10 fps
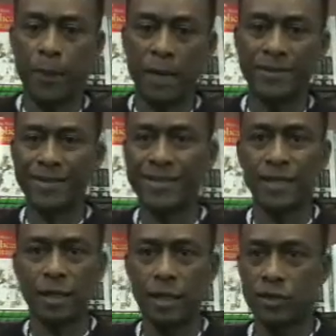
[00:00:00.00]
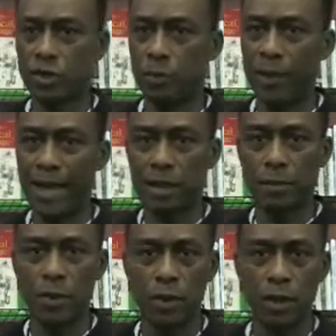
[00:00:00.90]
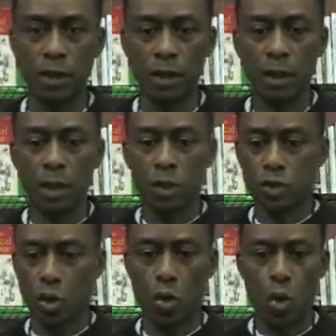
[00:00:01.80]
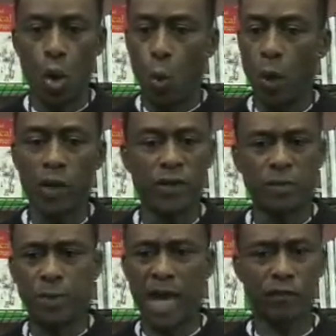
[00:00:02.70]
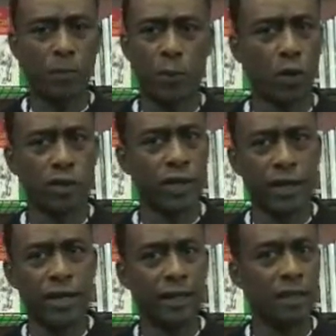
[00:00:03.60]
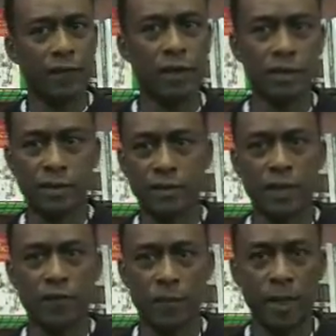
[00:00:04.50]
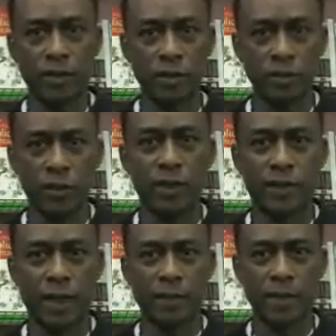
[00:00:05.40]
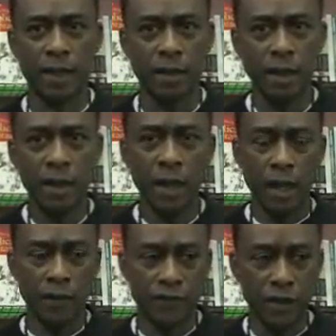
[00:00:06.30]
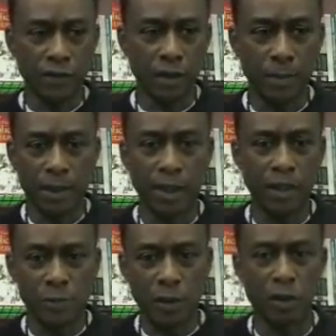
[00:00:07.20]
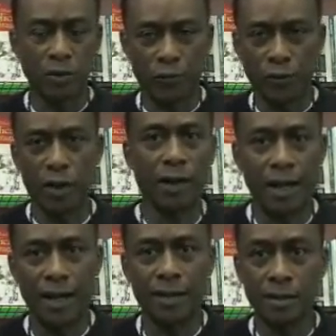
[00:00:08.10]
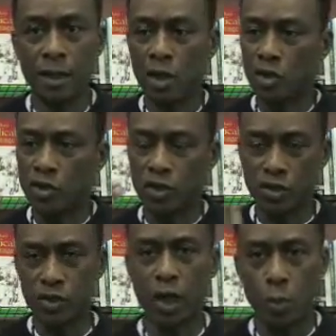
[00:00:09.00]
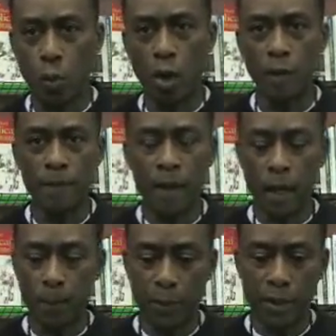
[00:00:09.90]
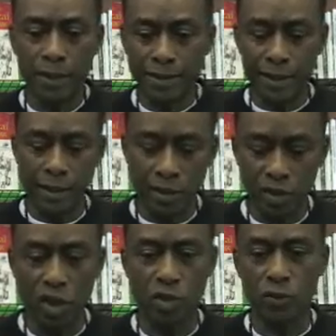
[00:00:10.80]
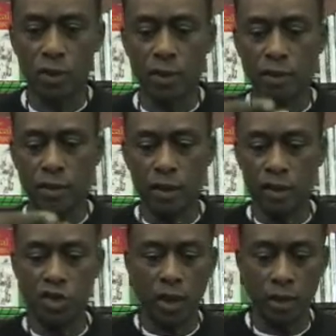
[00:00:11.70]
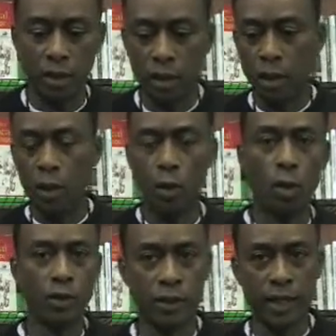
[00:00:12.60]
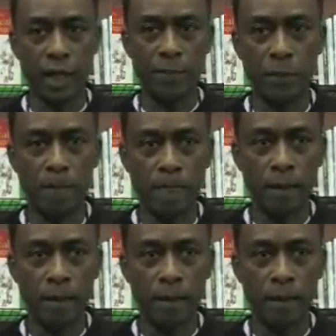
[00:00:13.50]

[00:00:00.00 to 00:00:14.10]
hop is the CNN to the black community. So we are these black reporters that are not giving us this information. You understand what I'm saying? And if Cynthia McKinney's been on the front line since day one and putting these issues in the agenda on the table,